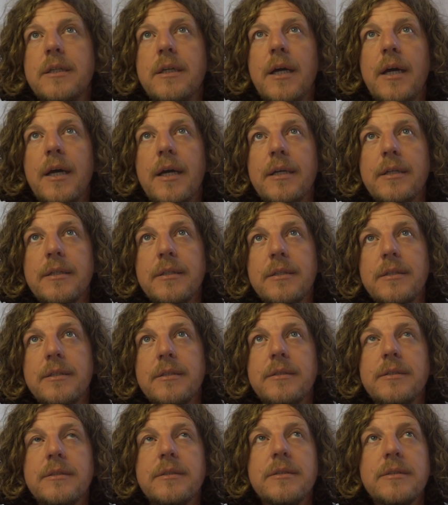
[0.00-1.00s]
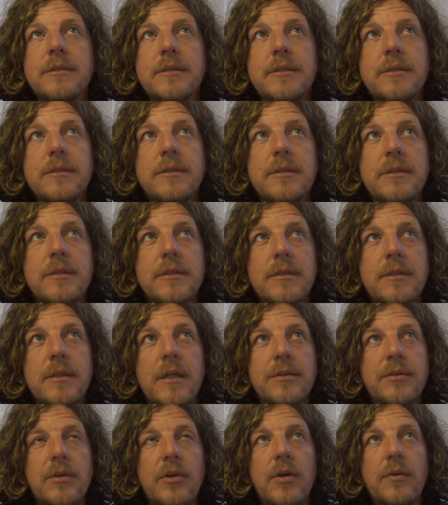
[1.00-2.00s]
And
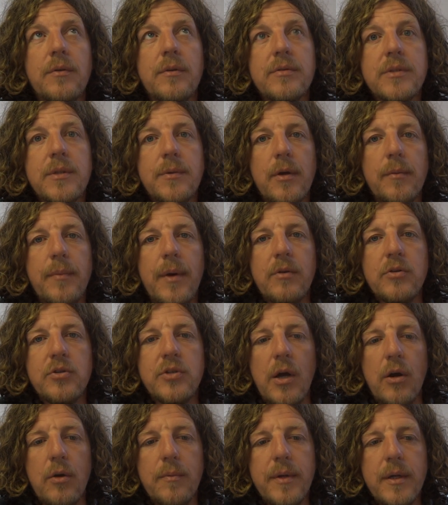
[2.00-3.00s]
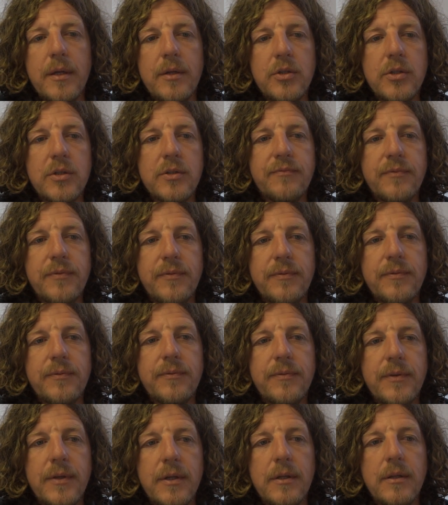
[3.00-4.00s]
I don't know, there's something about Jeremy, you just
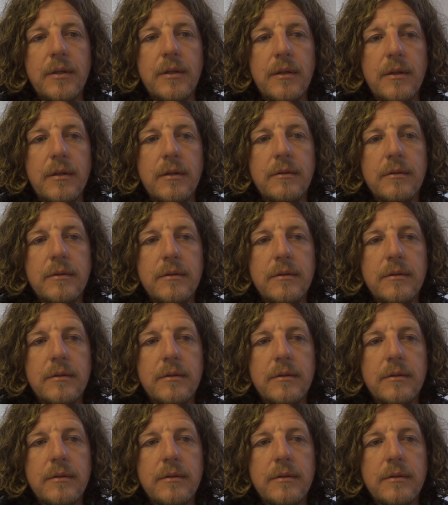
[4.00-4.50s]
feel,